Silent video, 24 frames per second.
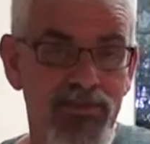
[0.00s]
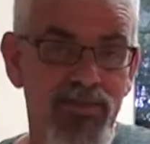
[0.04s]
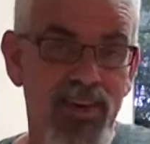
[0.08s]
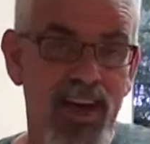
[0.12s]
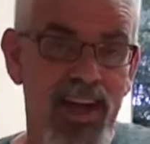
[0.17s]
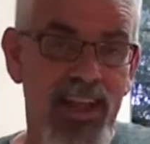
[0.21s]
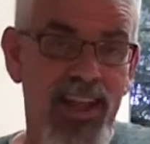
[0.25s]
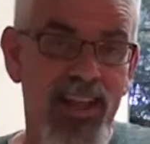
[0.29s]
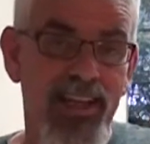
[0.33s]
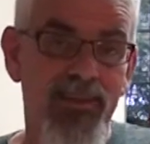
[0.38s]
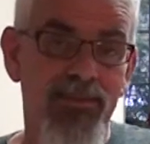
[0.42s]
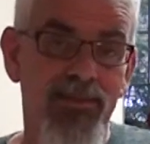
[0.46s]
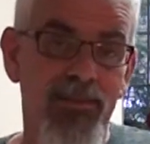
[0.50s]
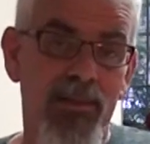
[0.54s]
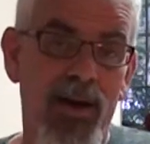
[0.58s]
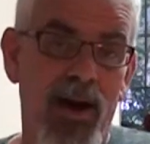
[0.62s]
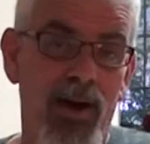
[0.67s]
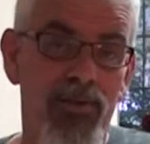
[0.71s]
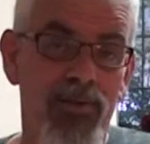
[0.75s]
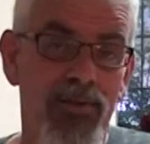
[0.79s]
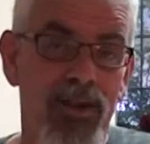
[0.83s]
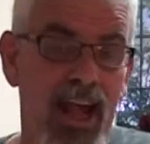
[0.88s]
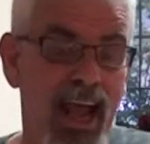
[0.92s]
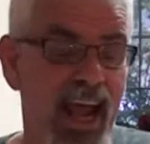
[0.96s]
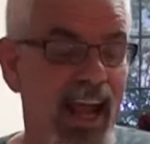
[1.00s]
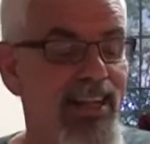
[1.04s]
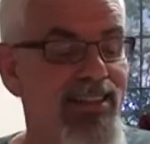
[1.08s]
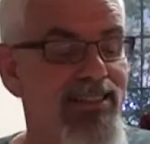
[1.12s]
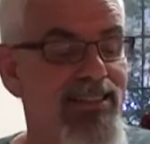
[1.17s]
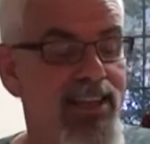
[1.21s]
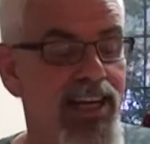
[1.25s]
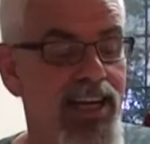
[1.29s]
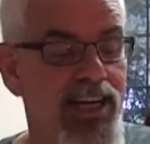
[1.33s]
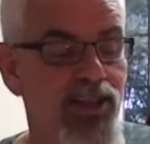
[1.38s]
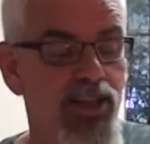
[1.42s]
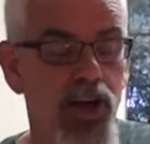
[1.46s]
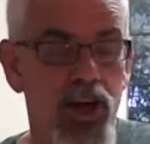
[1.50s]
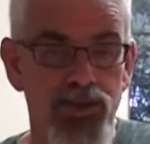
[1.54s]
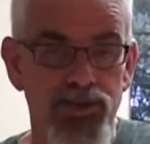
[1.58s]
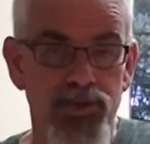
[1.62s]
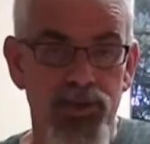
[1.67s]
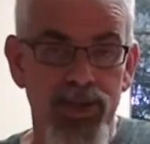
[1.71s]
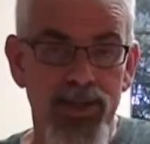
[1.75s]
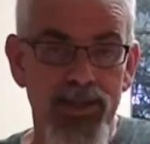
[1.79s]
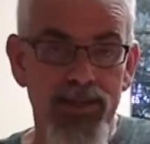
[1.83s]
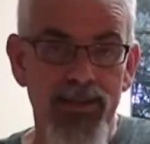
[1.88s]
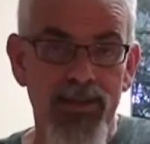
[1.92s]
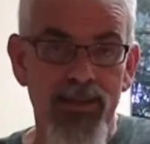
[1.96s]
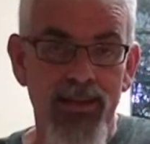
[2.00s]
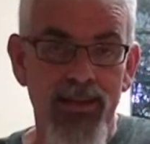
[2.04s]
invented in about 1800.